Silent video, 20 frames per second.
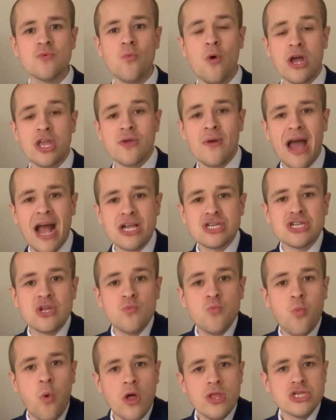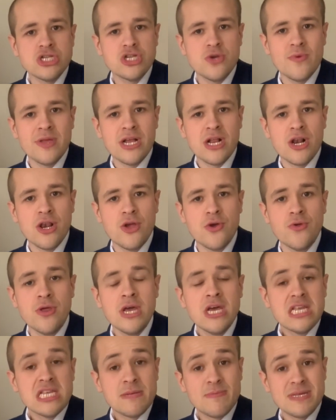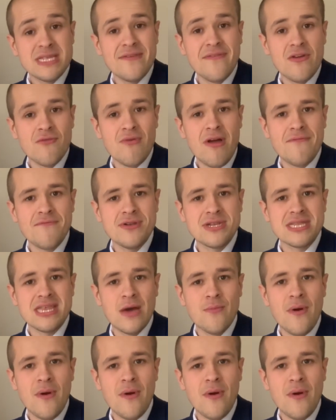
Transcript: why you actually want to include specific reference to that